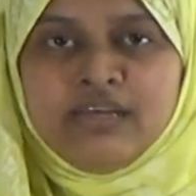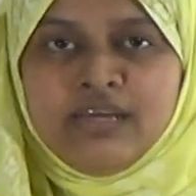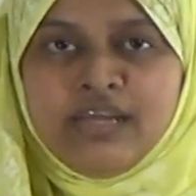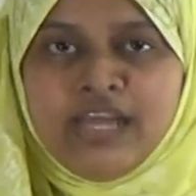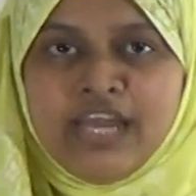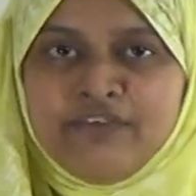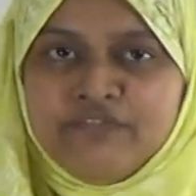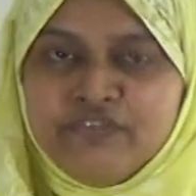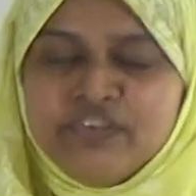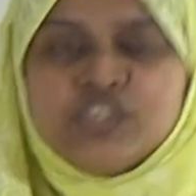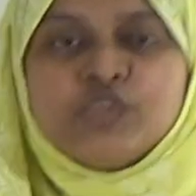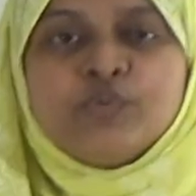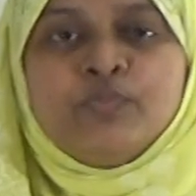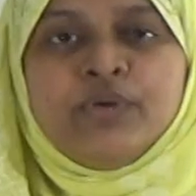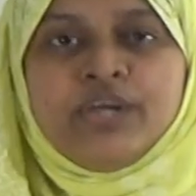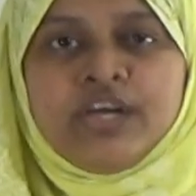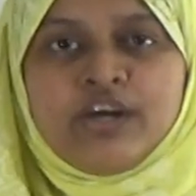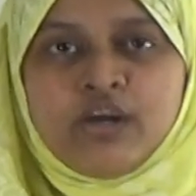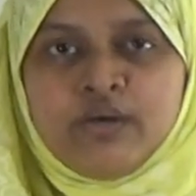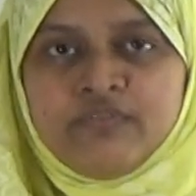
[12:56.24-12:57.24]
every
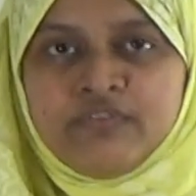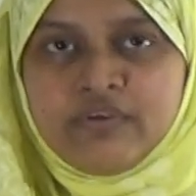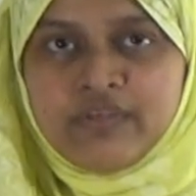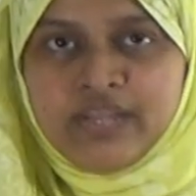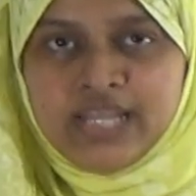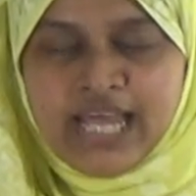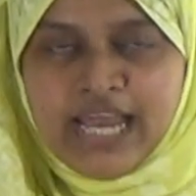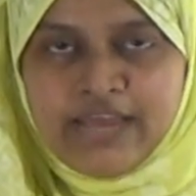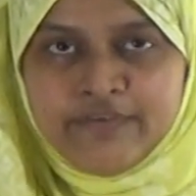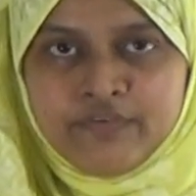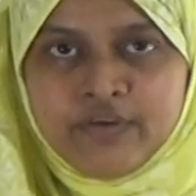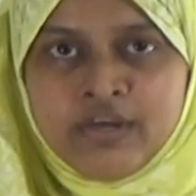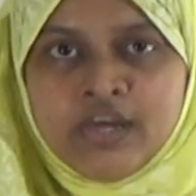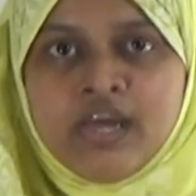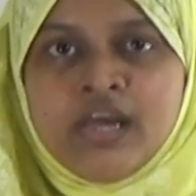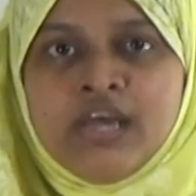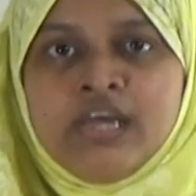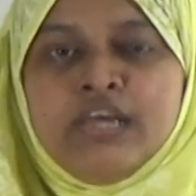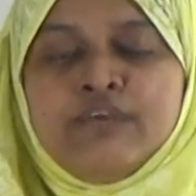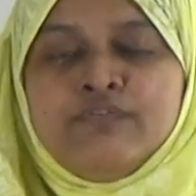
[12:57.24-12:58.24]
sphere of our life.
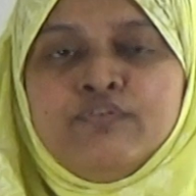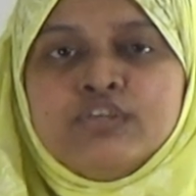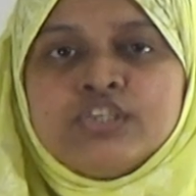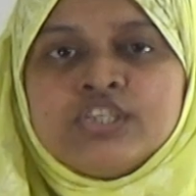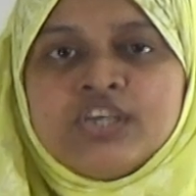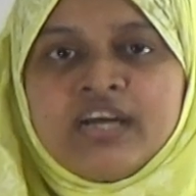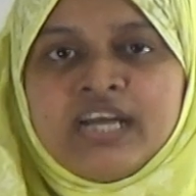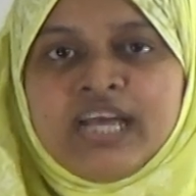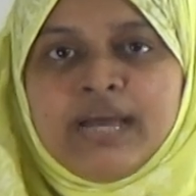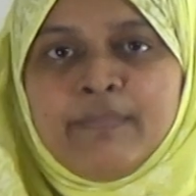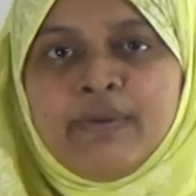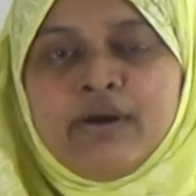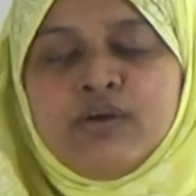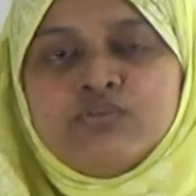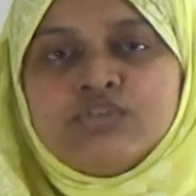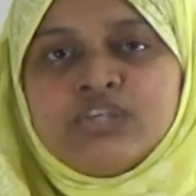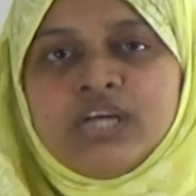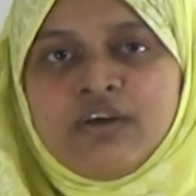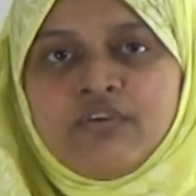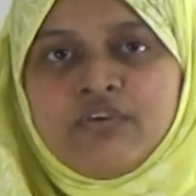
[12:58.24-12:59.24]
If we talk
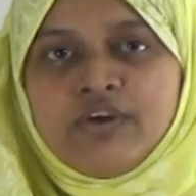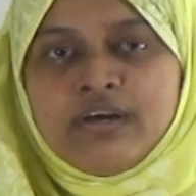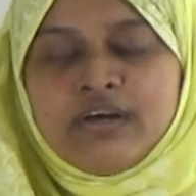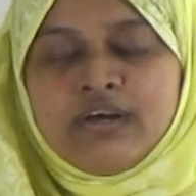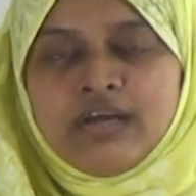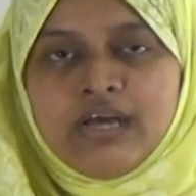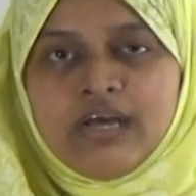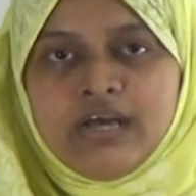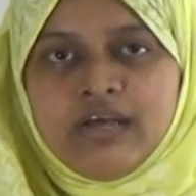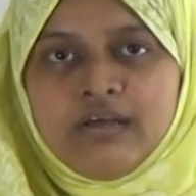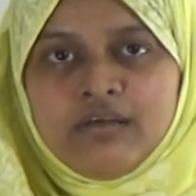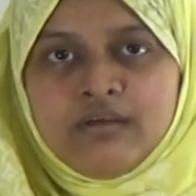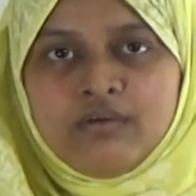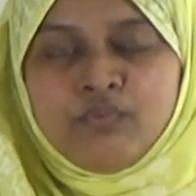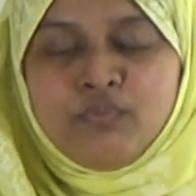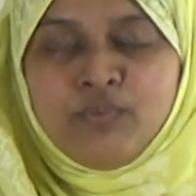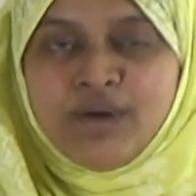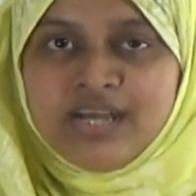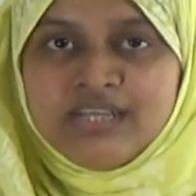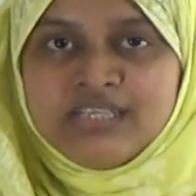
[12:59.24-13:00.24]
about our
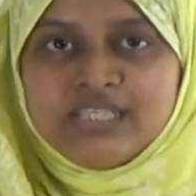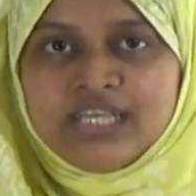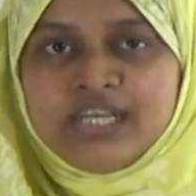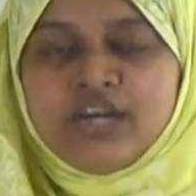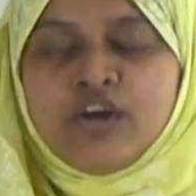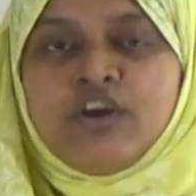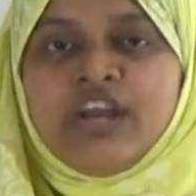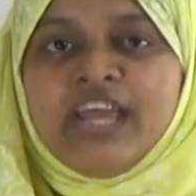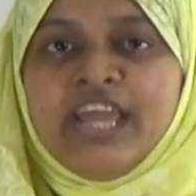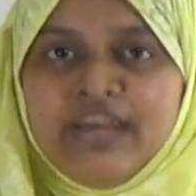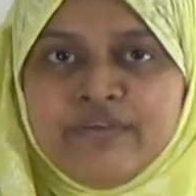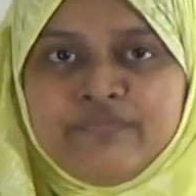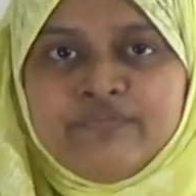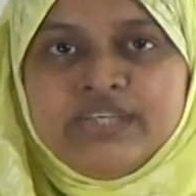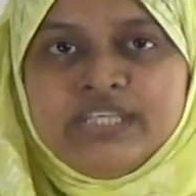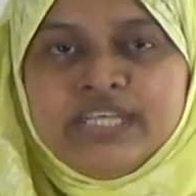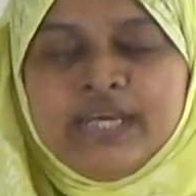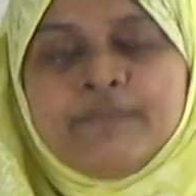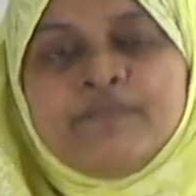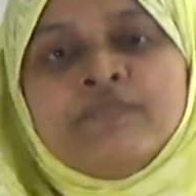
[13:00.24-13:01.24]
one day or every
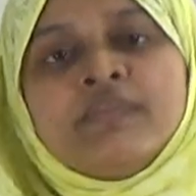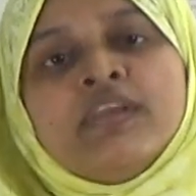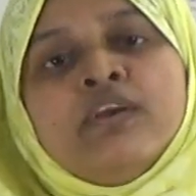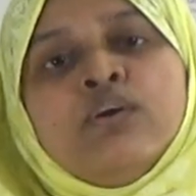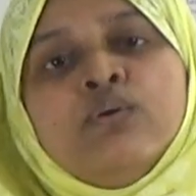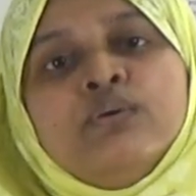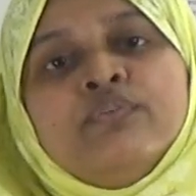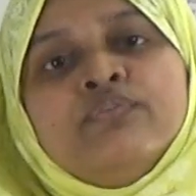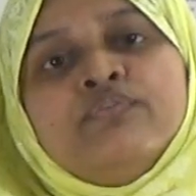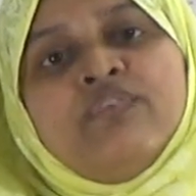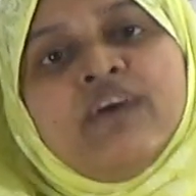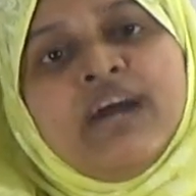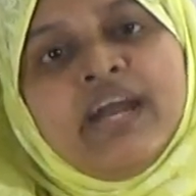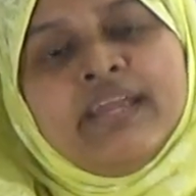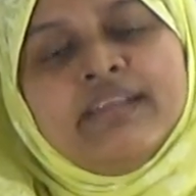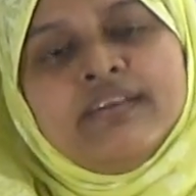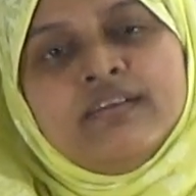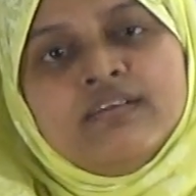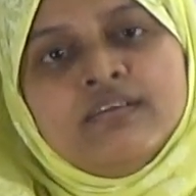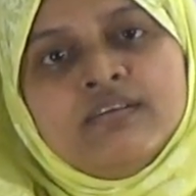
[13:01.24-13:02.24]
day, we
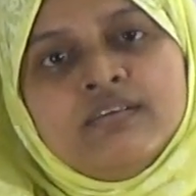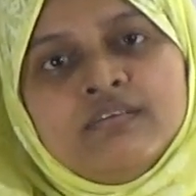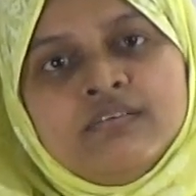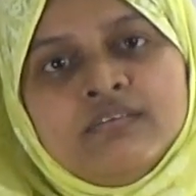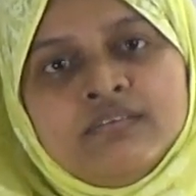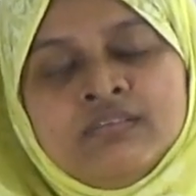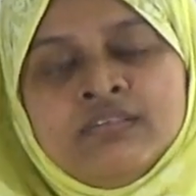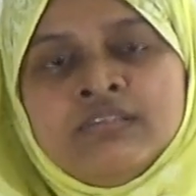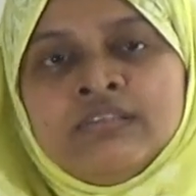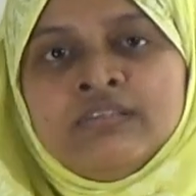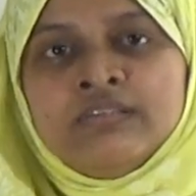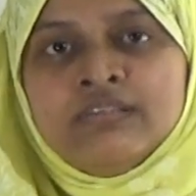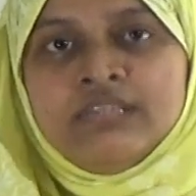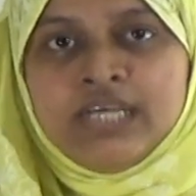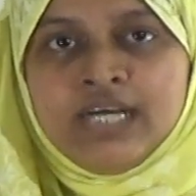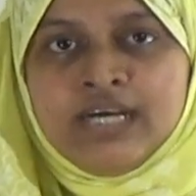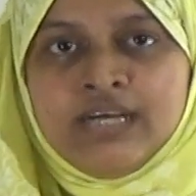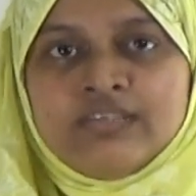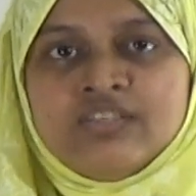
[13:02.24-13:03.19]
find the